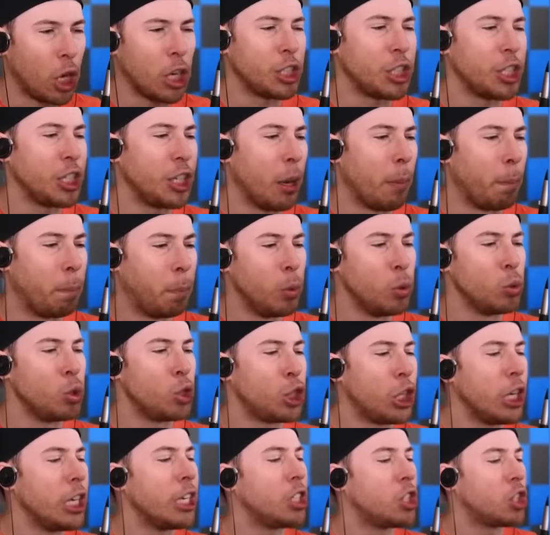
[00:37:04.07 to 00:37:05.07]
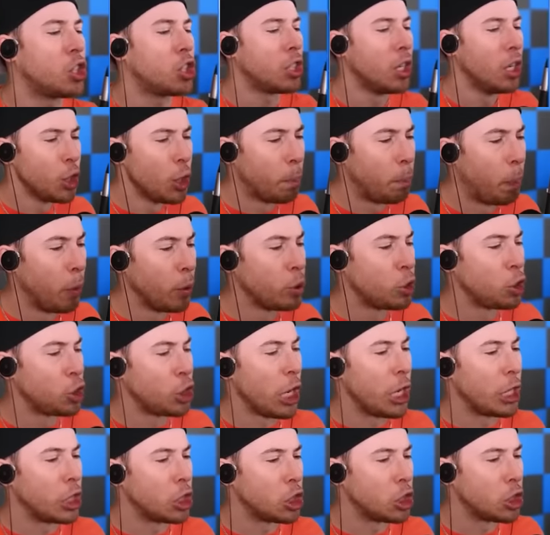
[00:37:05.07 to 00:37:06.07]
touching your boot cheeks. Your boot
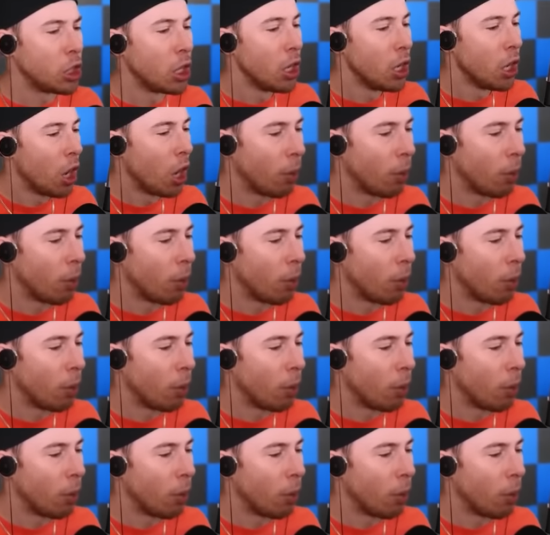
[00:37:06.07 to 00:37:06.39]
cheeks.